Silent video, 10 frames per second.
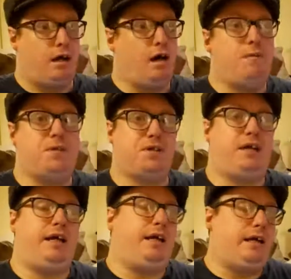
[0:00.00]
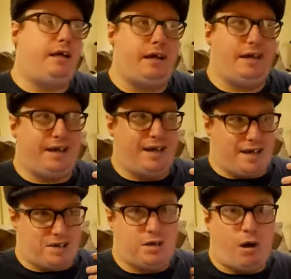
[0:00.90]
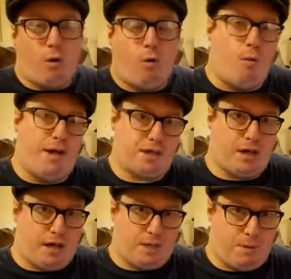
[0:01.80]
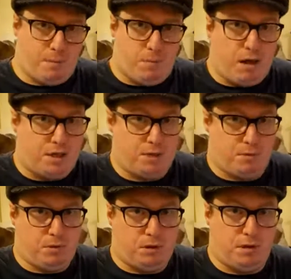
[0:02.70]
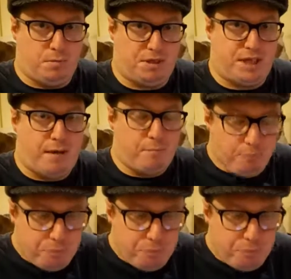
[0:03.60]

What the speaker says: obviously it's not always going to be possible 100%,